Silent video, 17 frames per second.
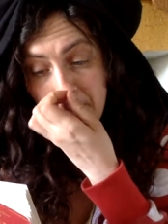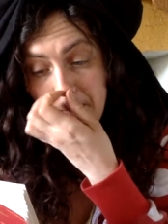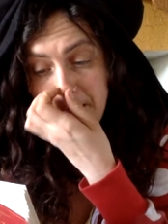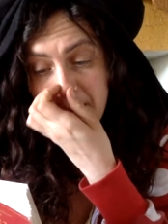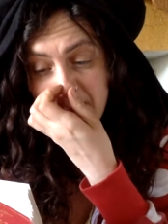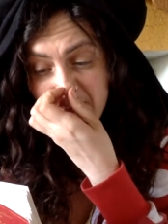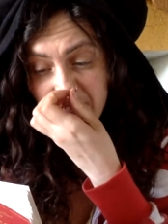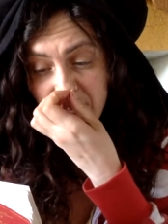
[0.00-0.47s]

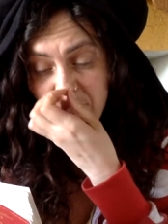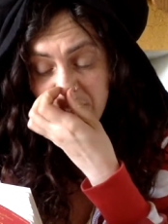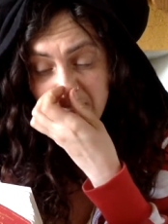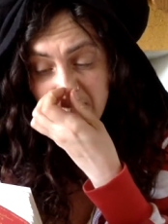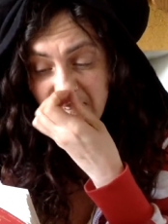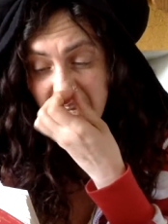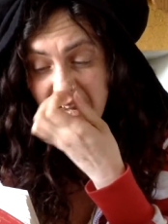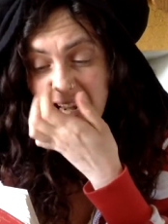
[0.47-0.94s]
I've
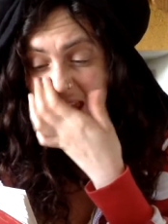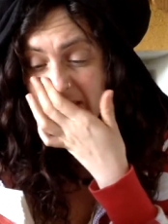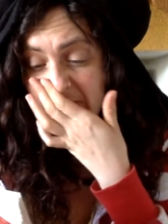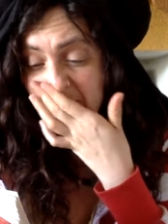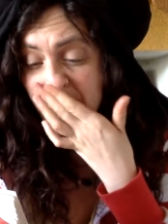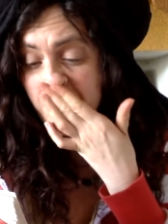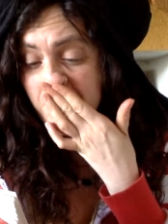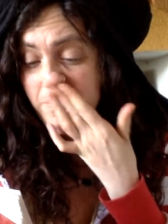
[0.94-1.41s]
got
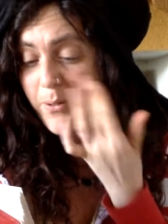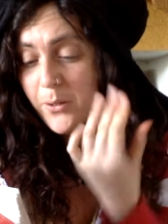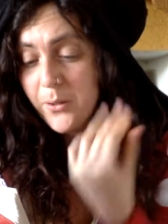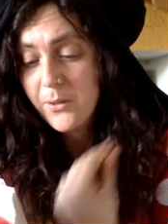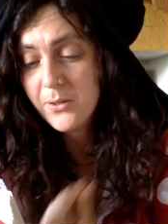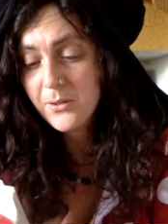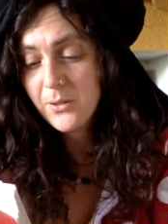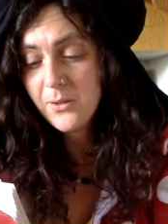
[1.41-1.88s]
11
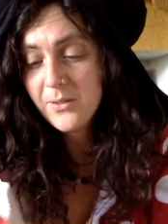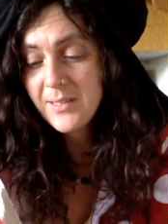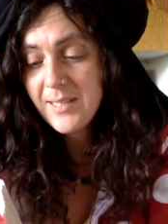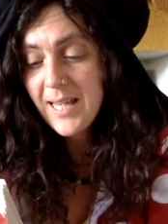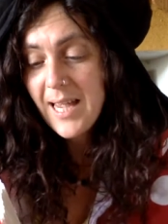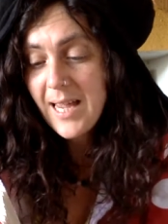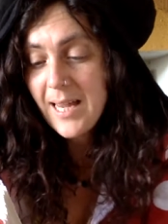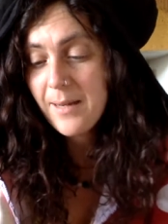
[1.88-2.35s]
books on
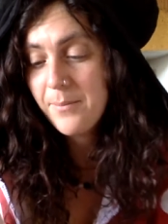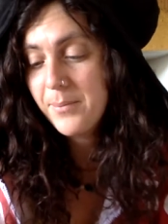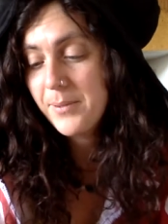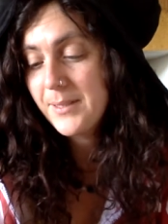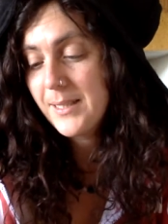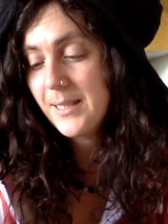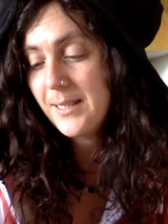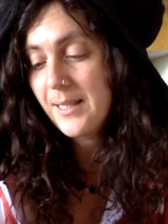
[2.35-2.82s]
tape,
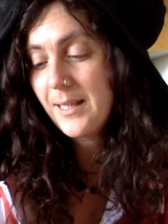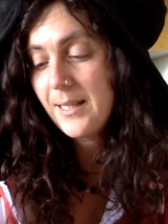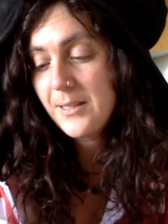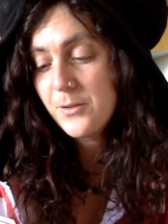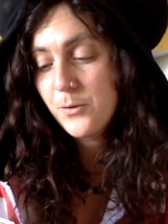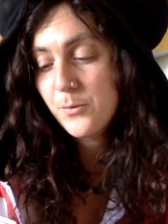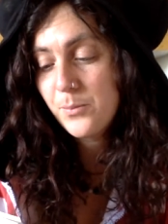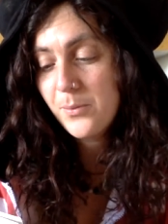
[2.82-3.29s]
said the
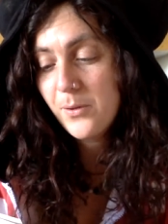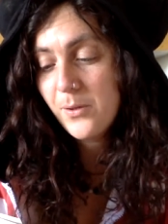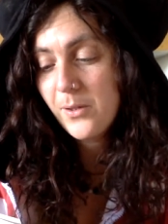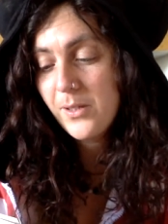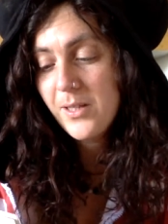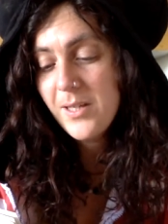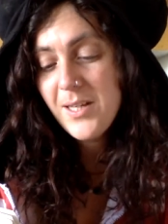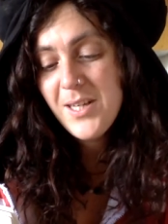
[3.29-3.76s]
little
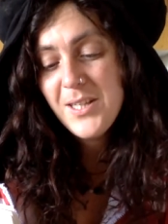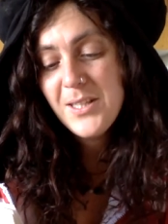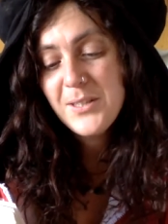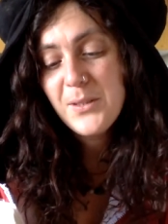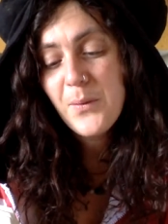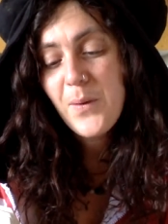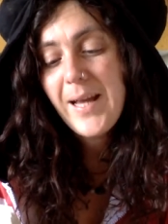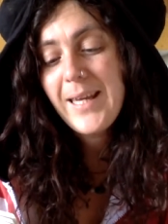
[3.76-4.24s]
boy,
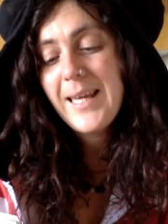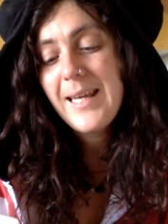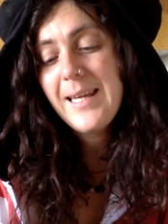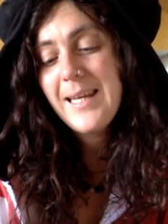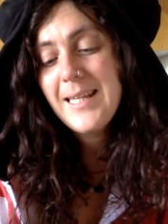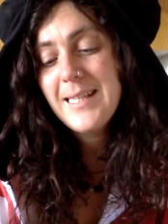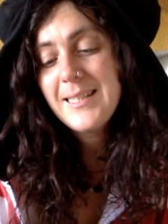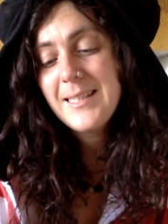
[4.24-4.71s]
so I
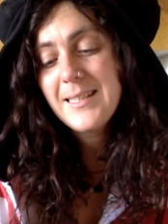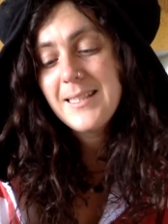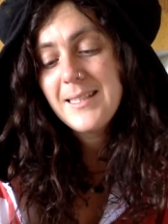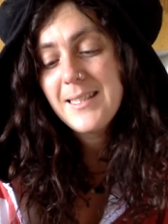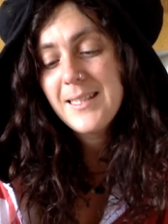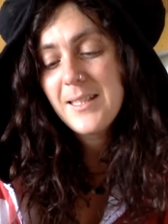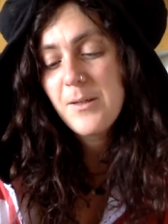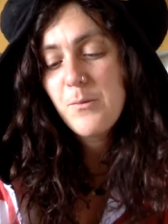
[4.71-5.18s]
can listen
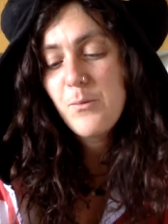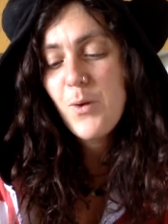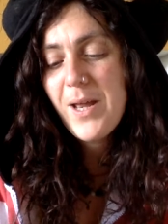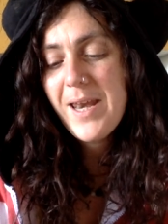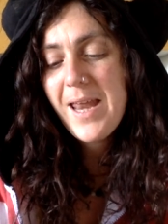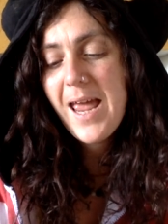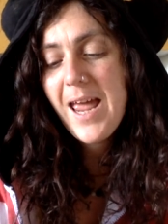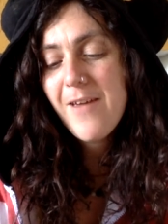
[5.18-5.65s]
to them
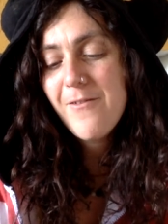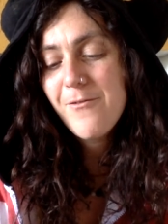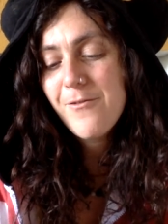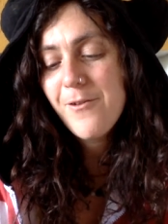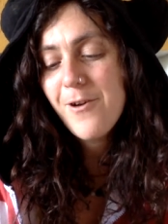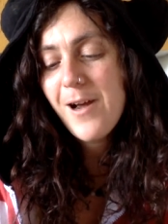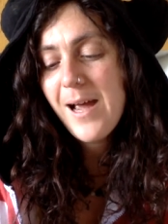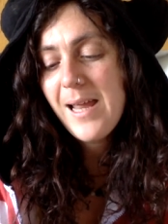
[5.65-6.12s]

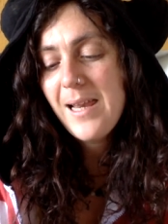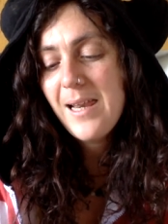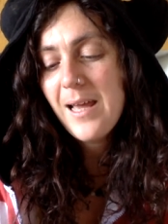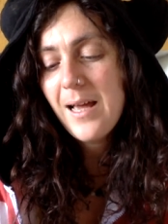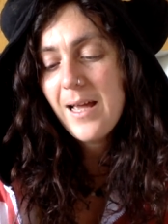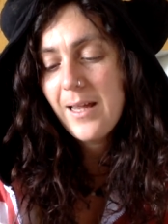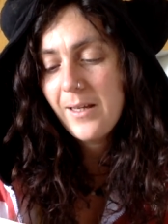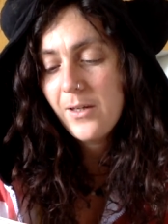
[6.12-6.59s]
whenever I
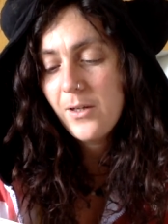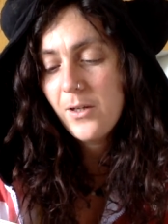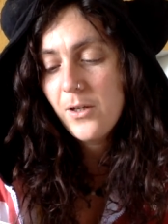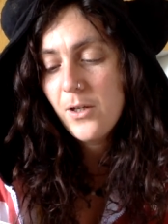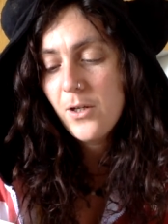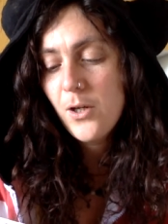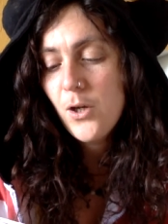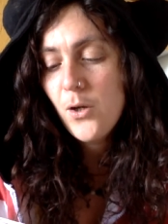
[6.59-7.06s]
like.
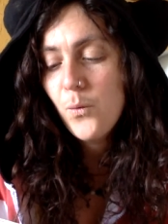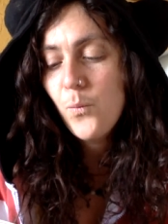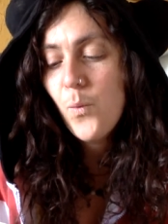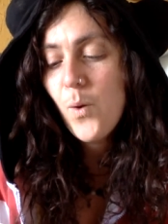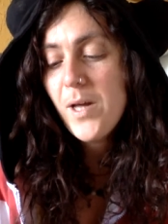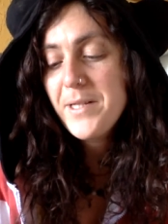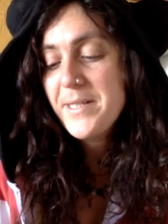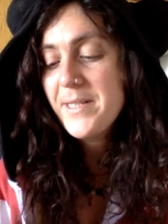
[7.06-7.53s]

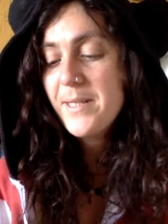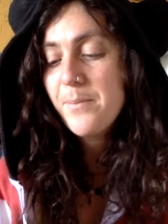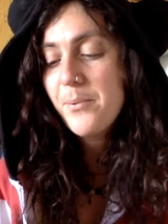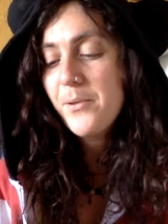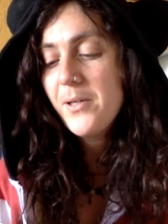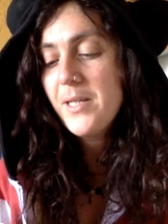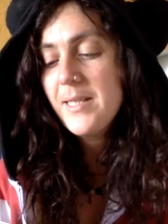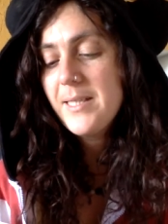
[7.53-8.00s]
Once
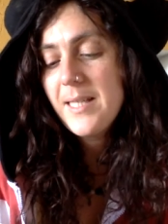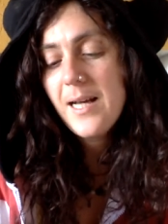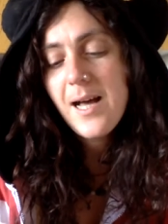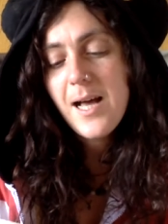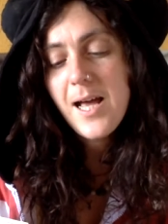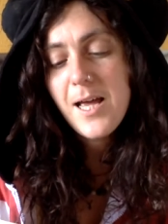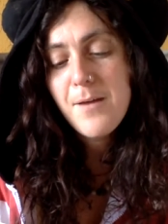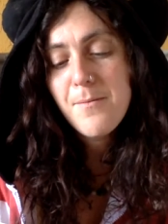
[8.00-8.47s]
upon a
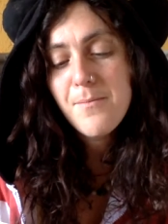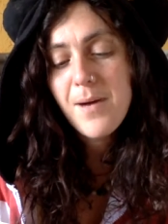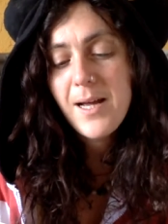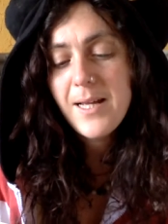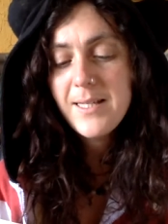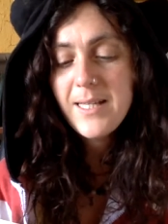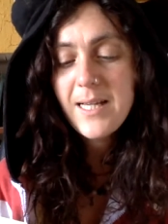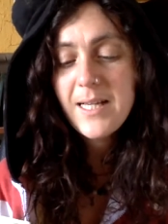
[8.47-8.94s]
time,
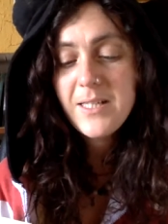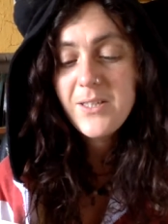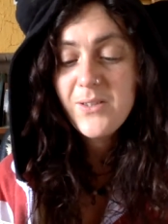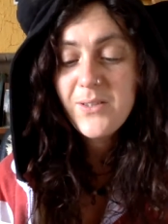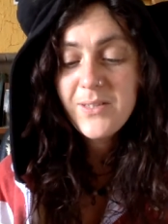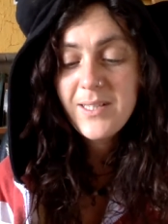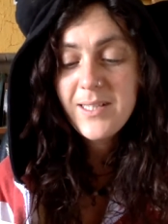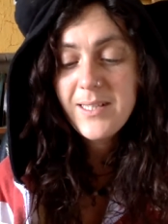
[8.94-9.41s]
my dad
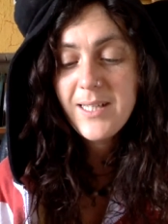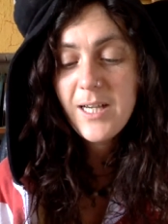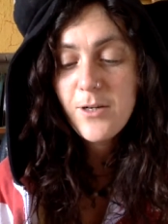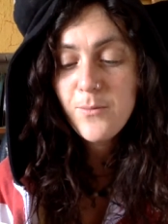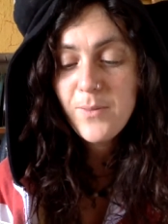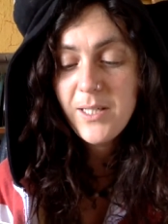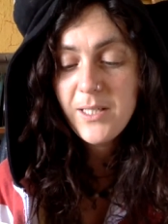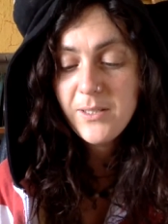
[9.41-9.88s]
used to
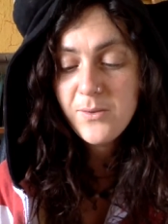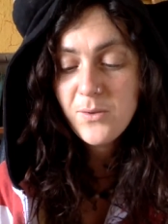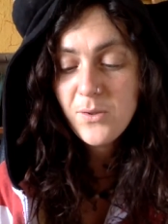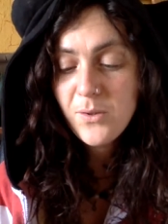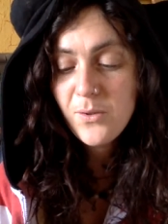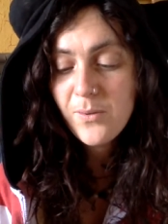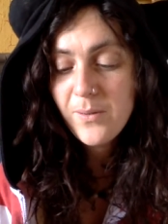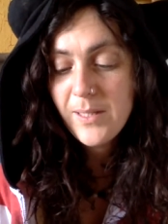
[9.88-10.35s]
tell me
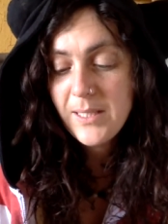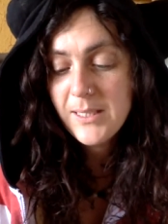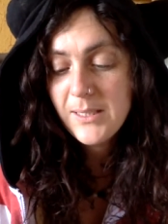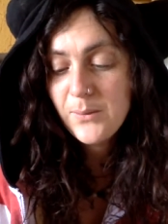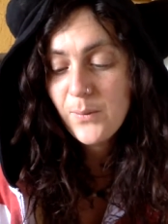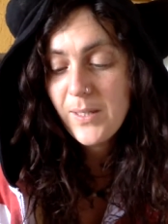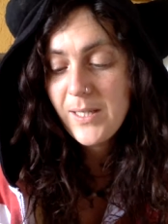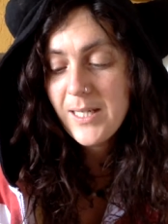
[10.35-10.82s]

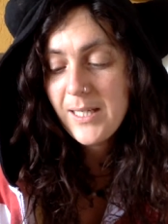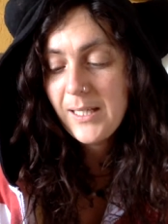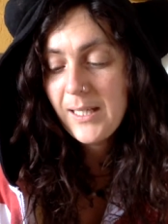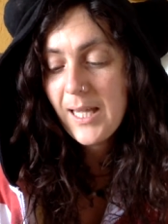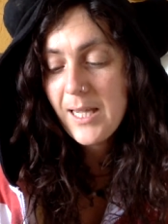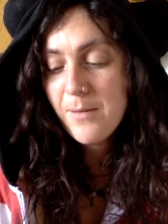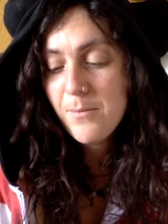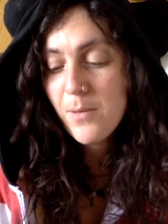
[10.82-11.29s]
stories when he
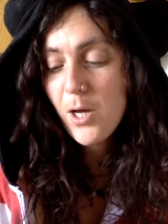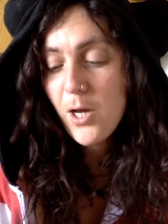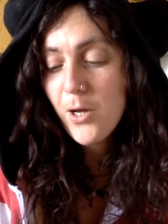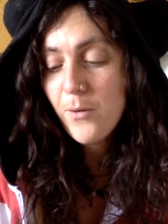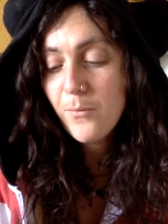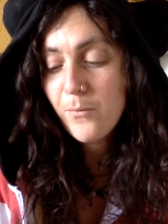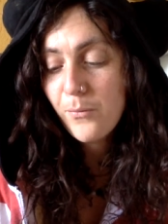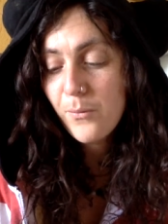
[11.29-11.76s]
came
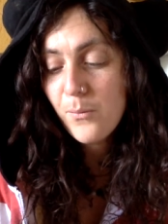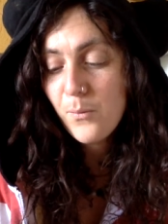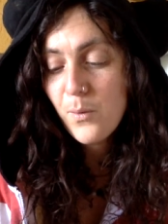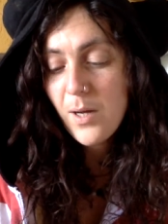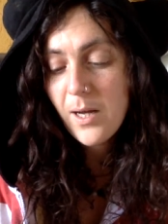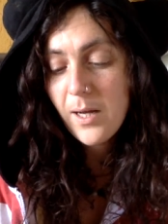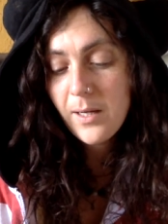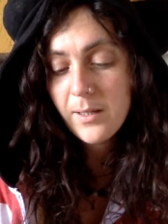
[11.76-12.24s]
home from
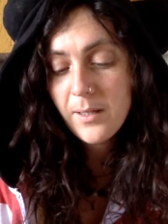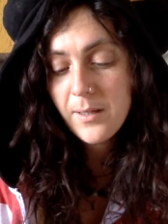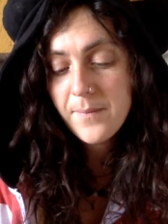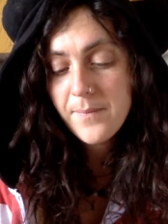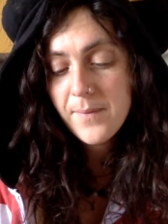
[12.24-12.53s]
work.